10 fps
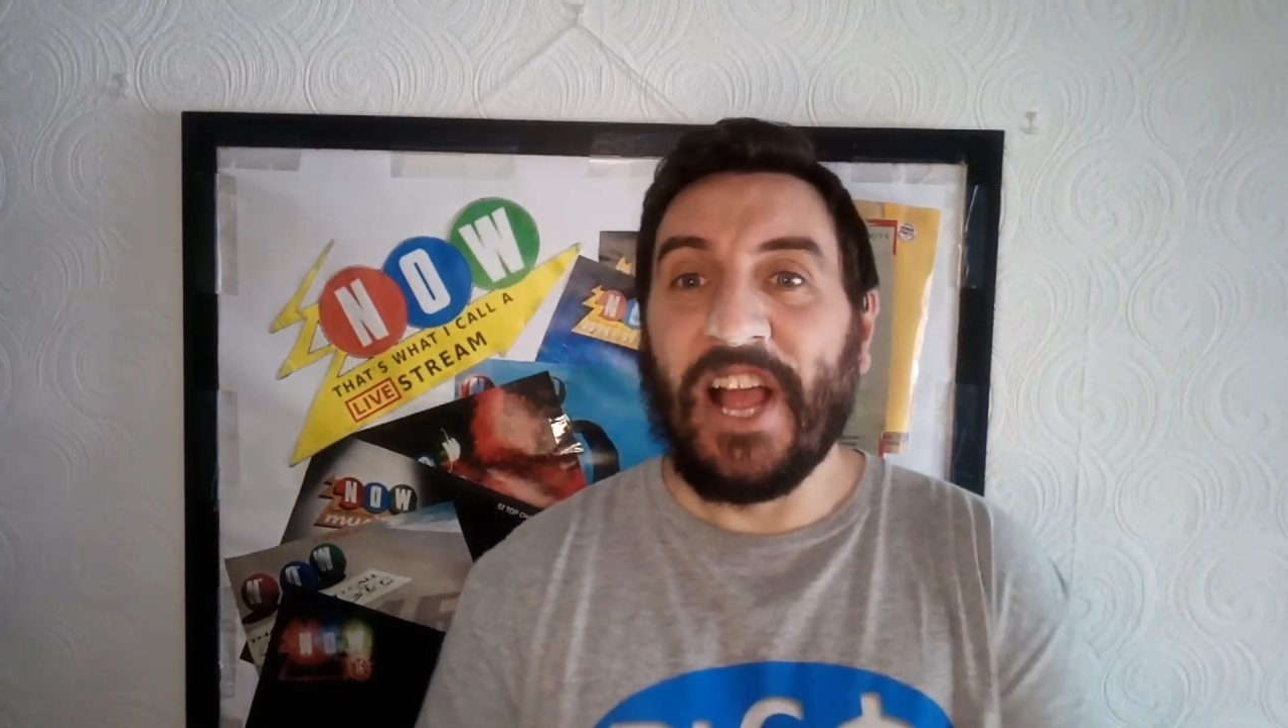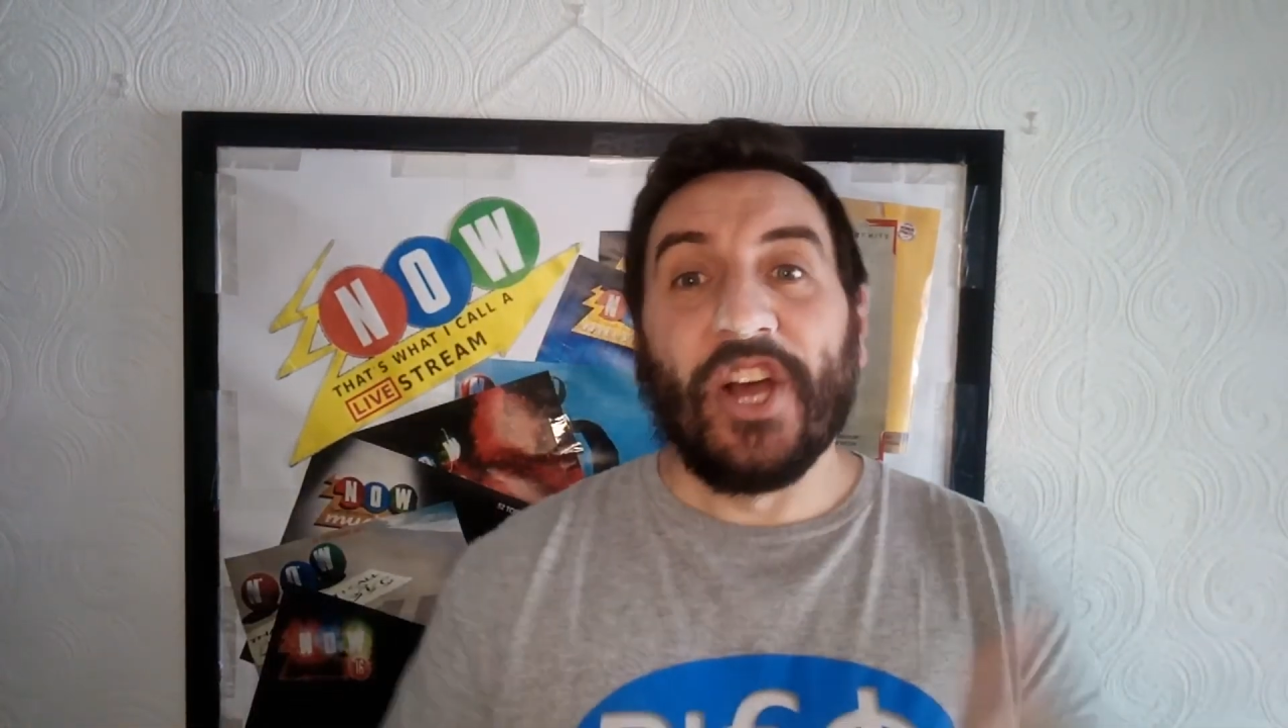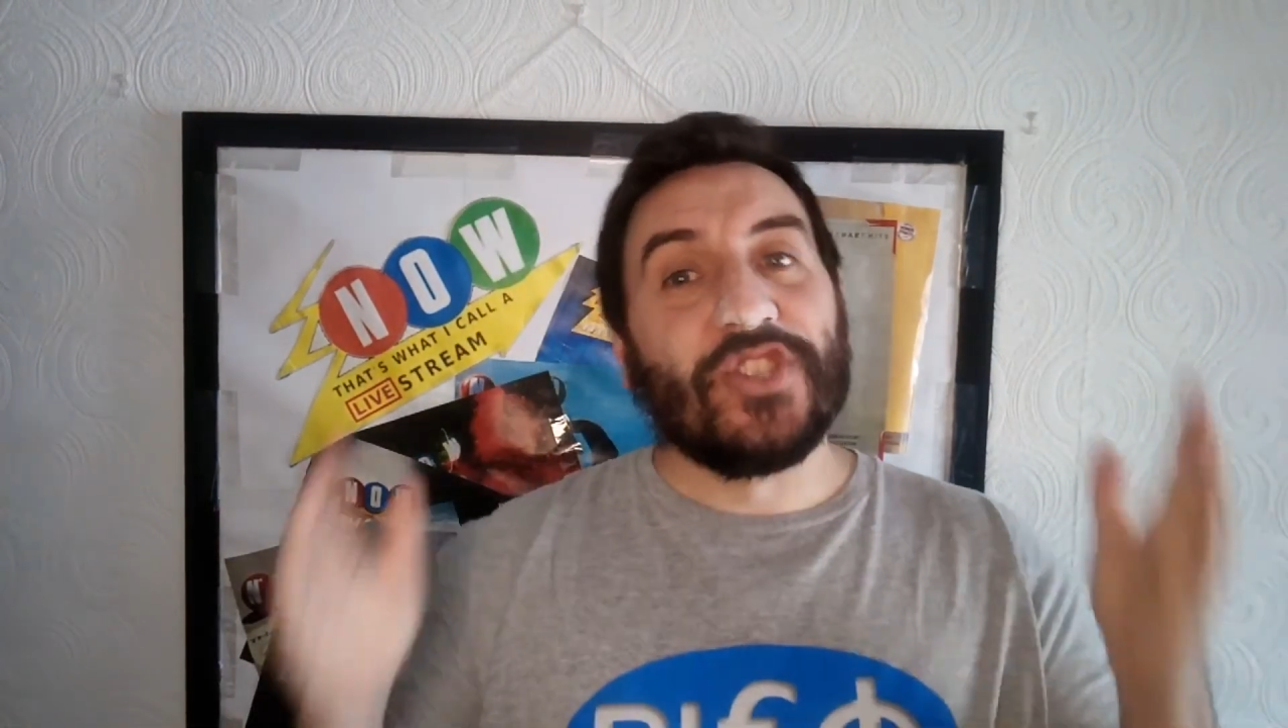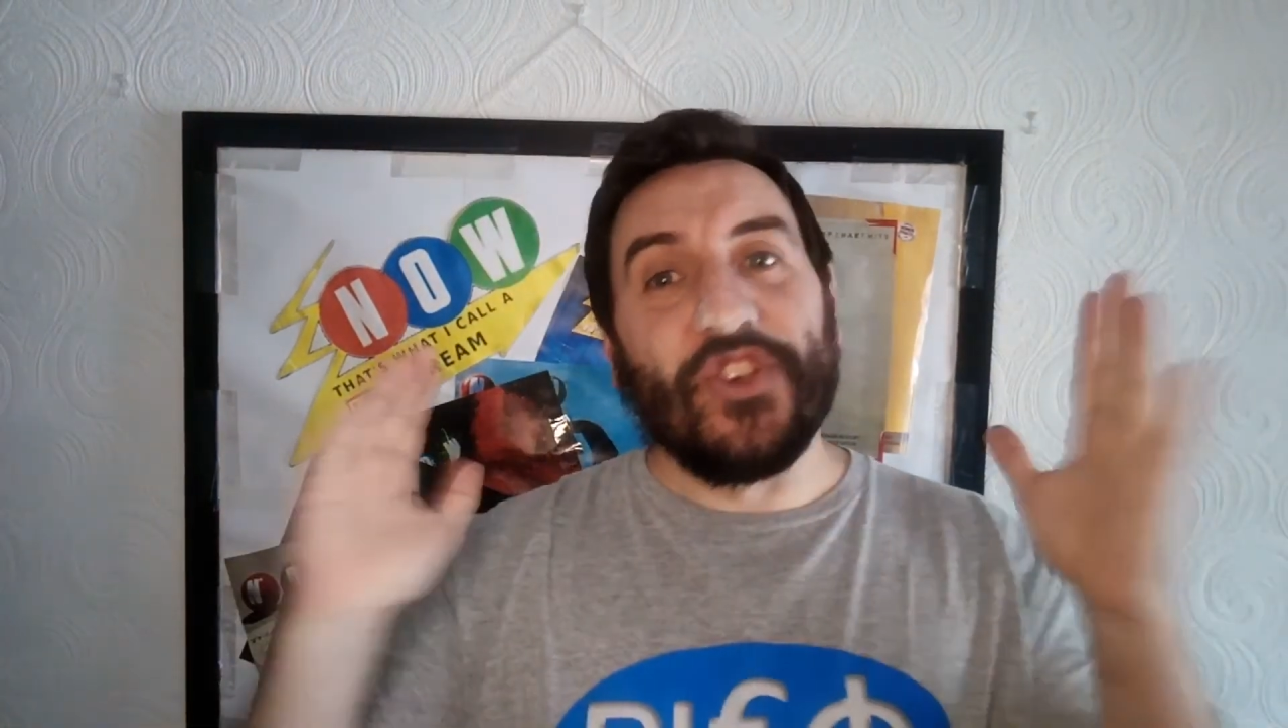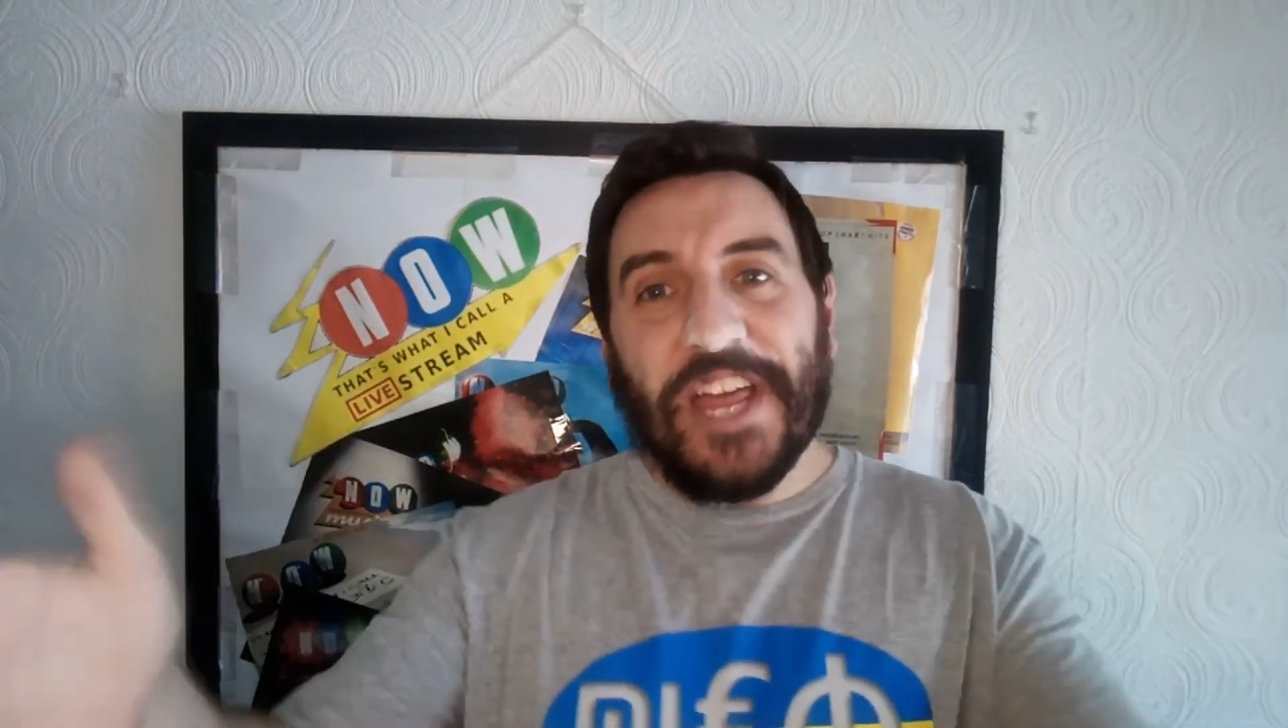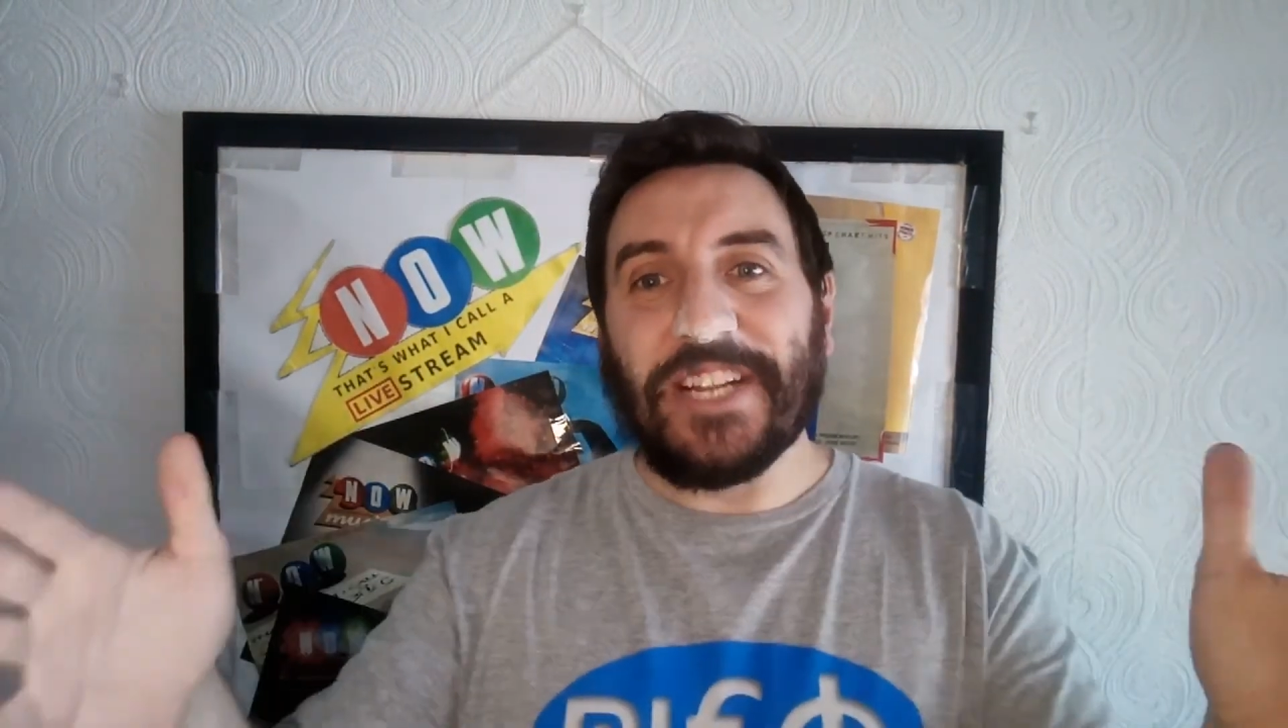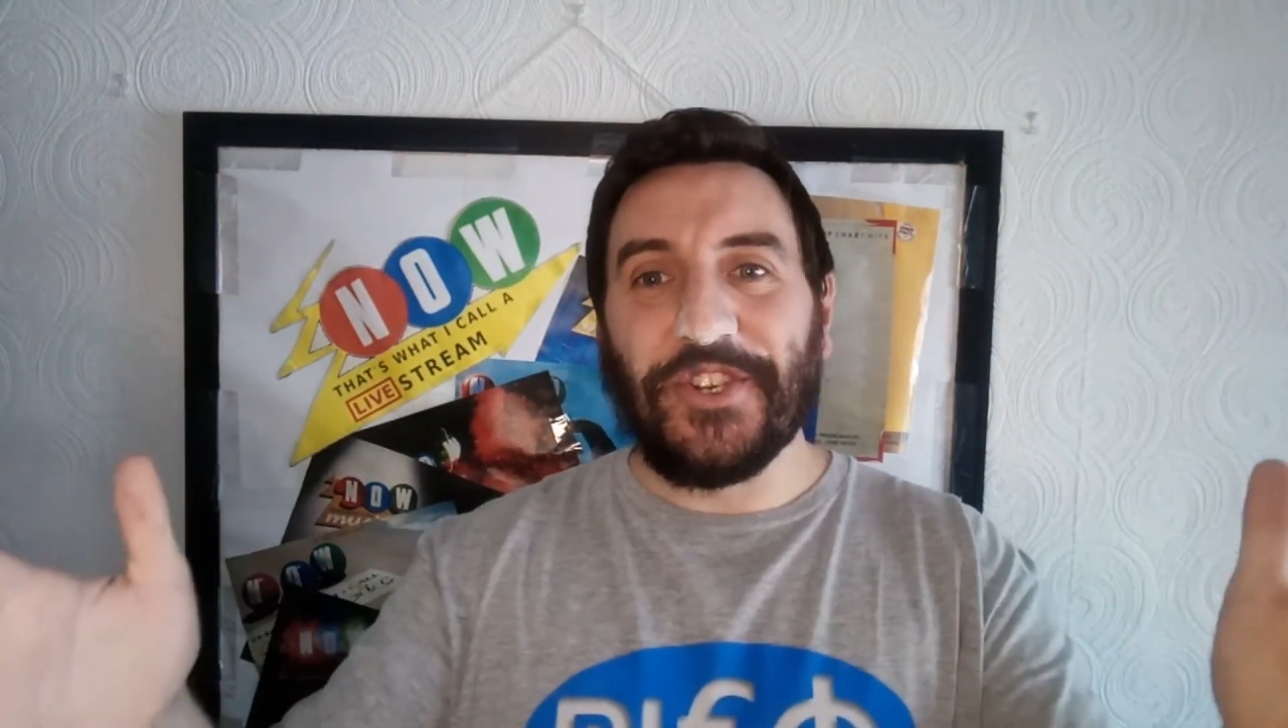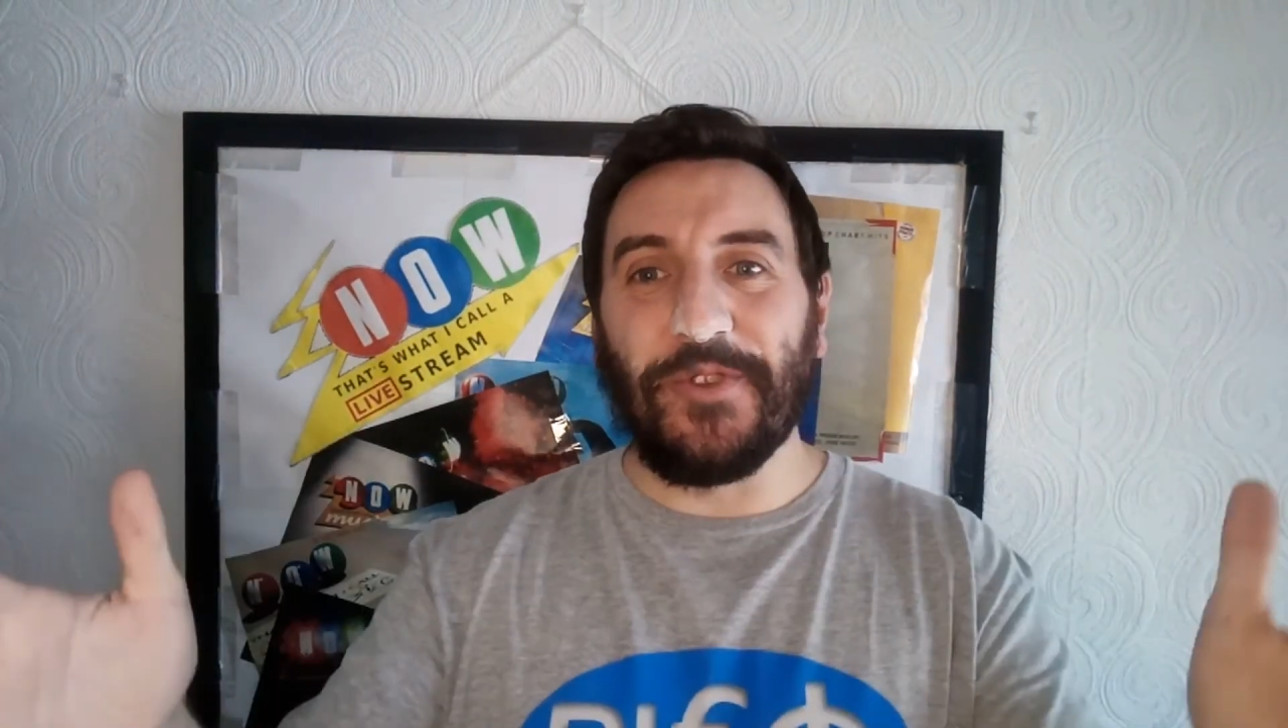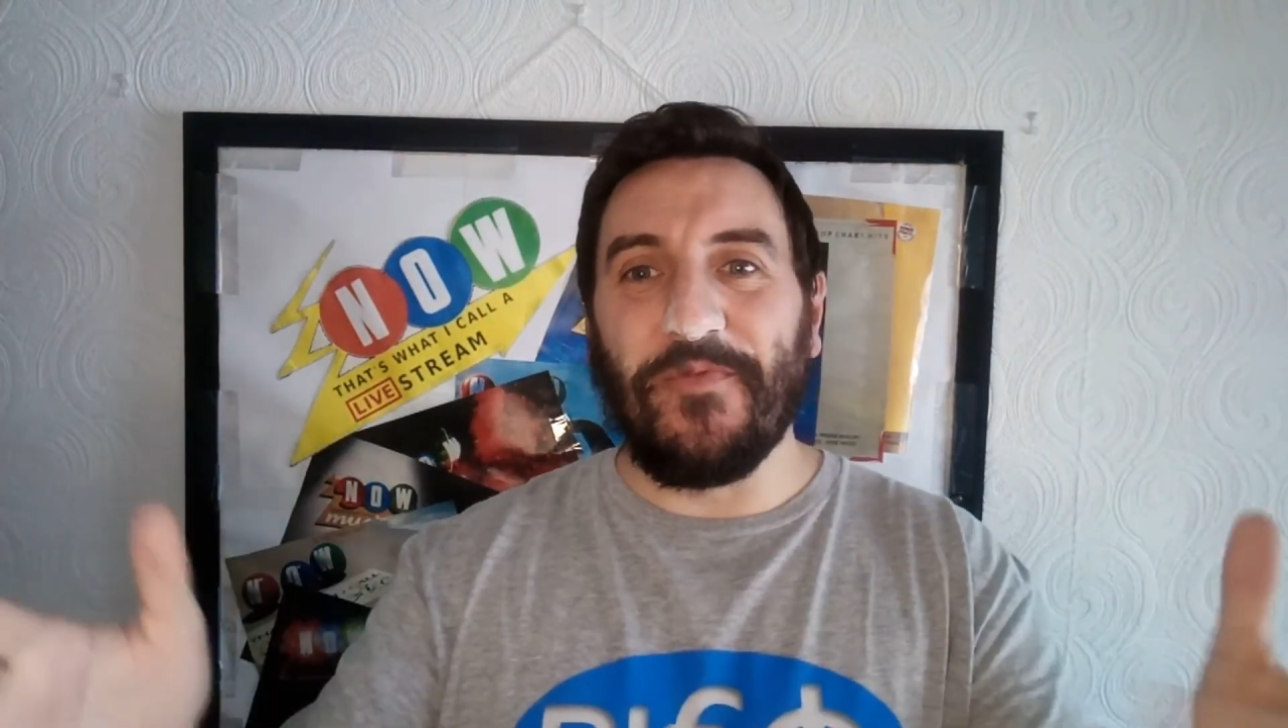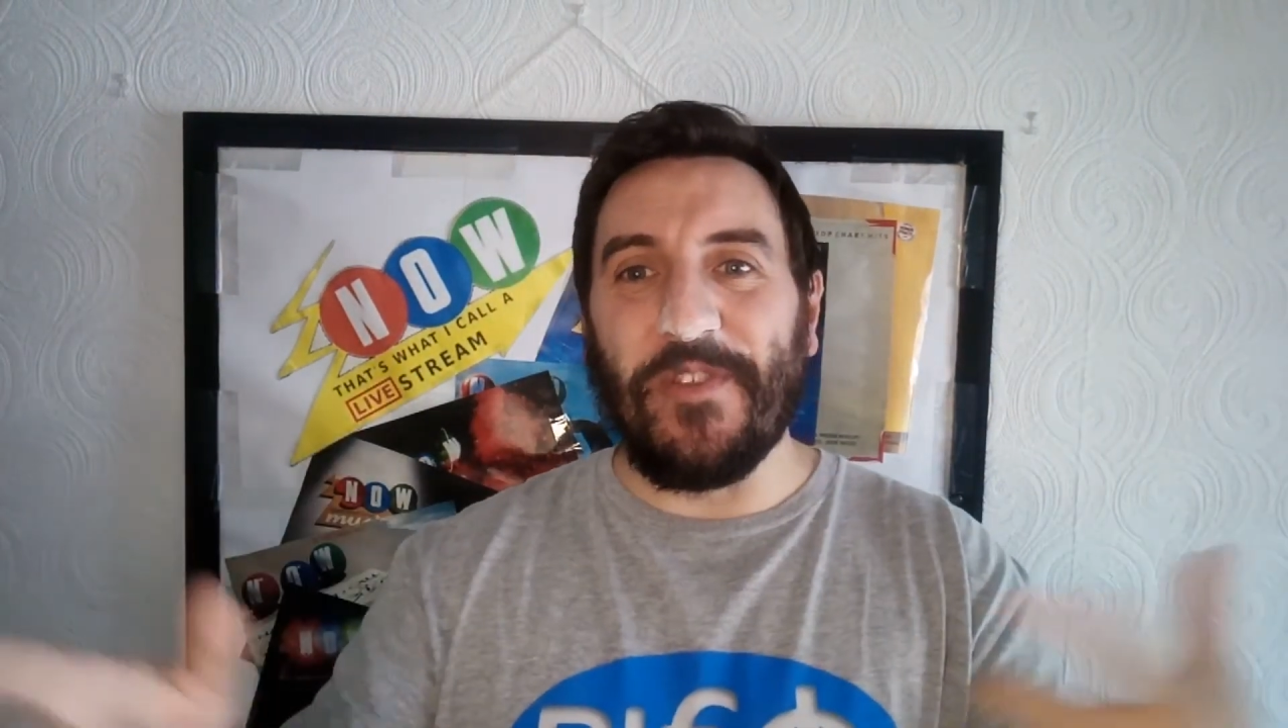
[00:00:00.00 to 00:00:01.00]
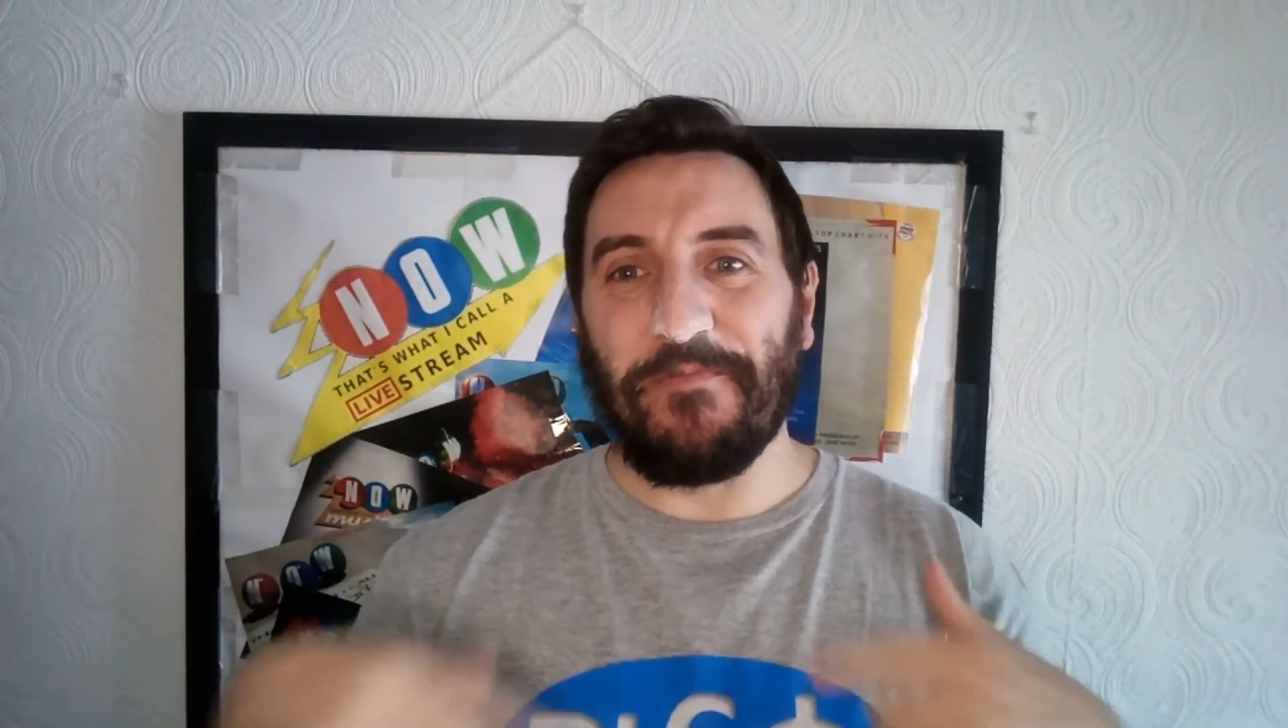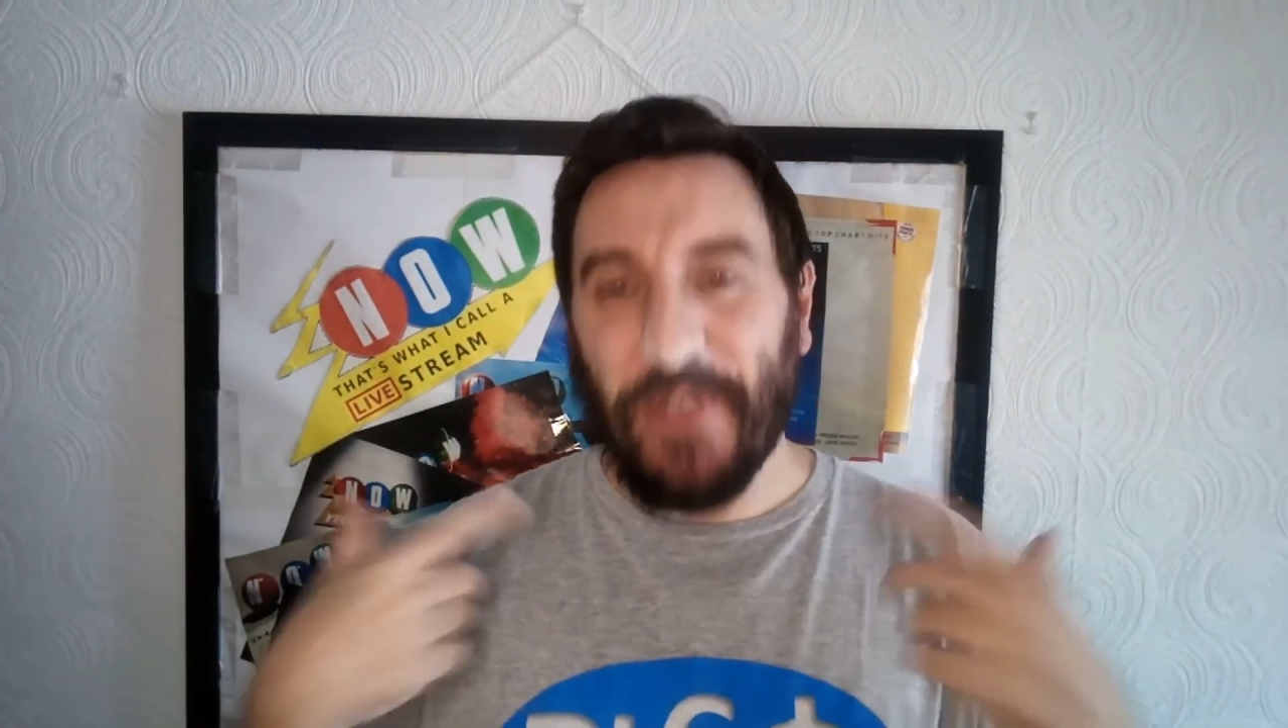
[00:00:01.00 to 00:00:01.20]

So that should